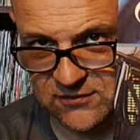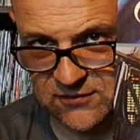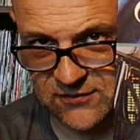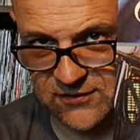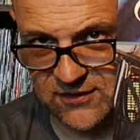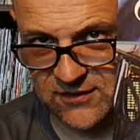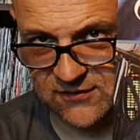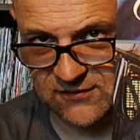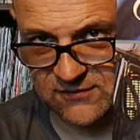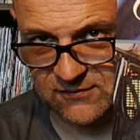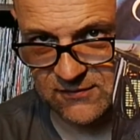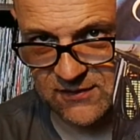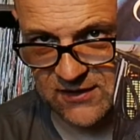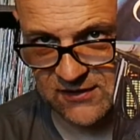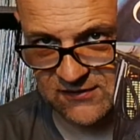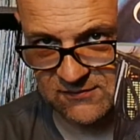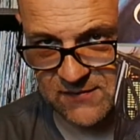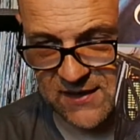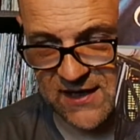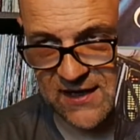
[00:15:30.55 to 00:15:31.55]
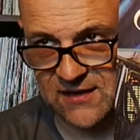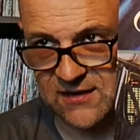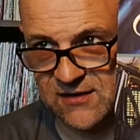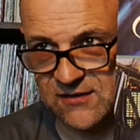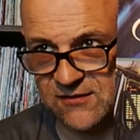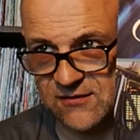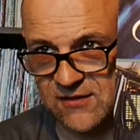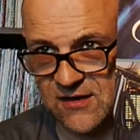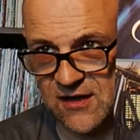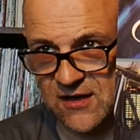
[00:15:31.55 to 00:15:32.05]
this band,
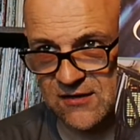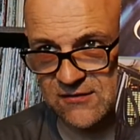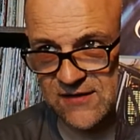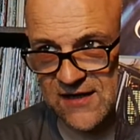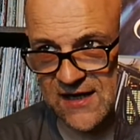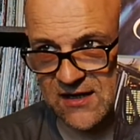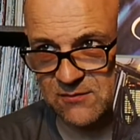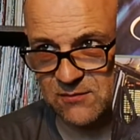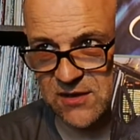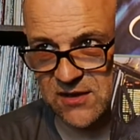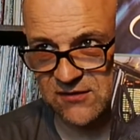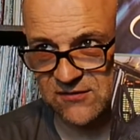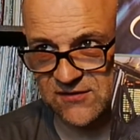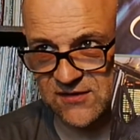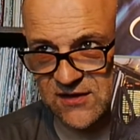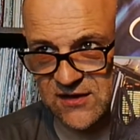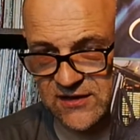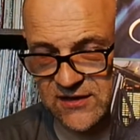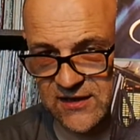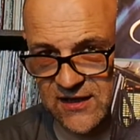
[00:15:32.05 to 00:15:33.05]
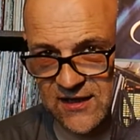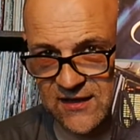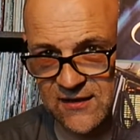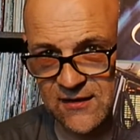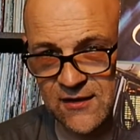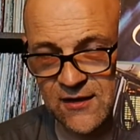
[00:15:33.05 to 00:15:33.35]
is How to Be a Zillionaire.